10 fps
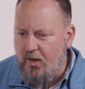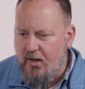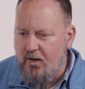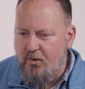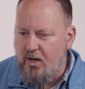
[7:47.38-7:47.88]

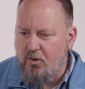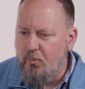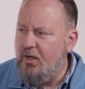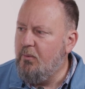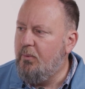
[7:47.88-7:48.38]
don't know,
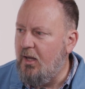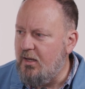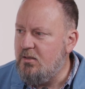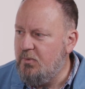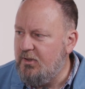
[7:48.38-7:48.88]
pick a
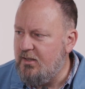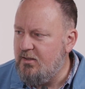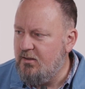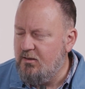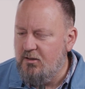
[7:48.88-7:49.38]
place, but
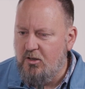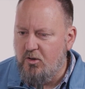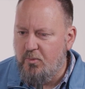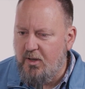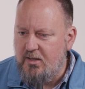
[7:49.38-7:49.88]
that's,
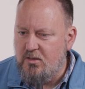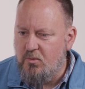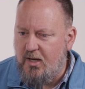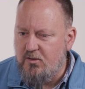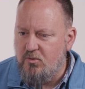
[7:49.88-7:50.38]
there are places
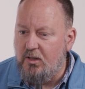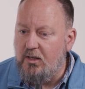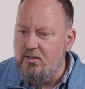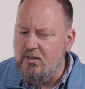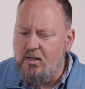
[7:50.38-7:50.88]
where that's really
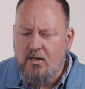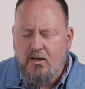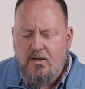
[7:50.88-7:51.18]
easy.